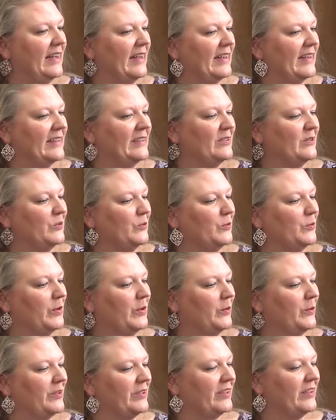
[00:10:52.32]
And
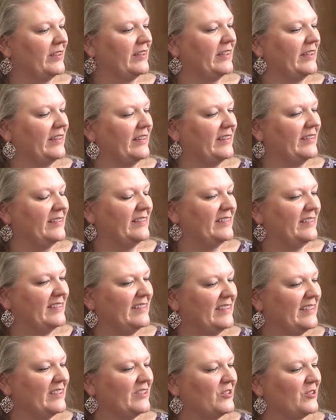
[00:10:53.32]
we were talking
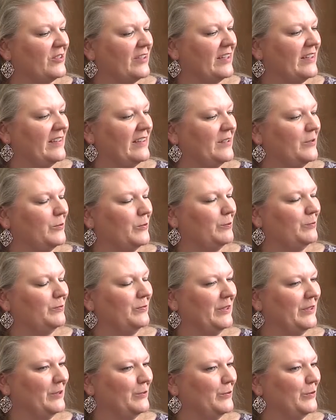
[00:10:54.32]
yesterday that,
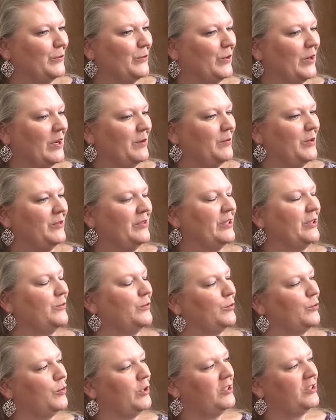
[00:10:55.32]
you know, before I moved here
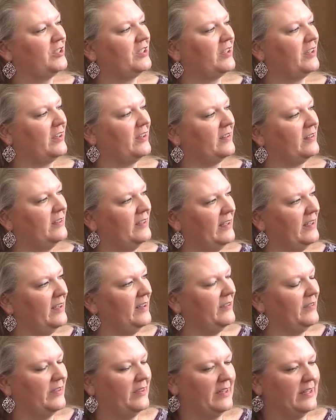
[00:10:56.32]
from Wichita,
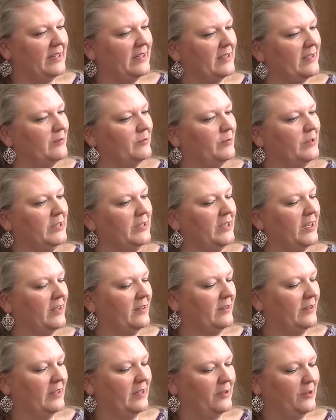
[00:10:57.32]
the
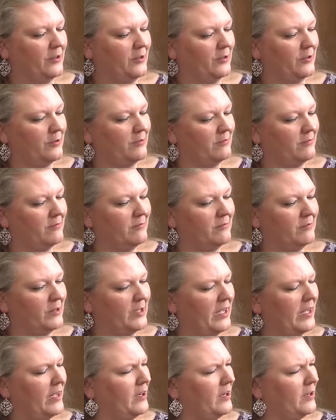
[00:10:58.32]
young leader
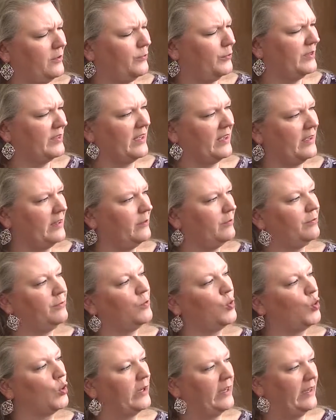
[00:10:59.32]
cutoff was kind of
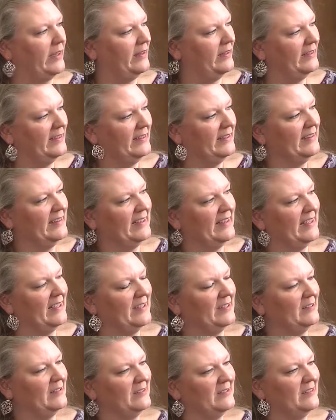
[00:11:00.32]
40.
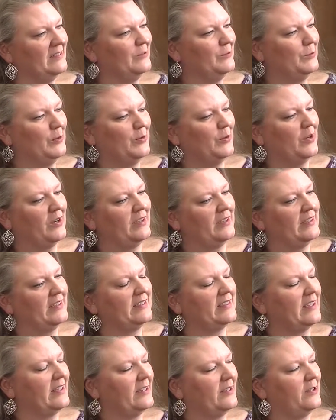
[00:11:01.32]
And we were all
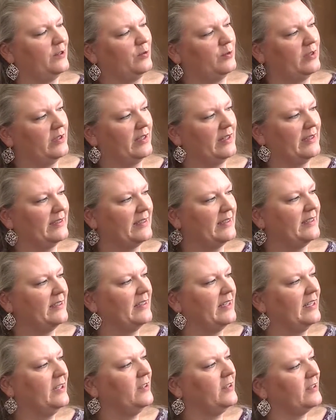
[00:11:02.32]
excited to realize that
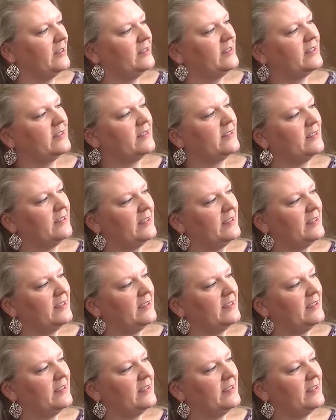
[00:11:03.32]
here it's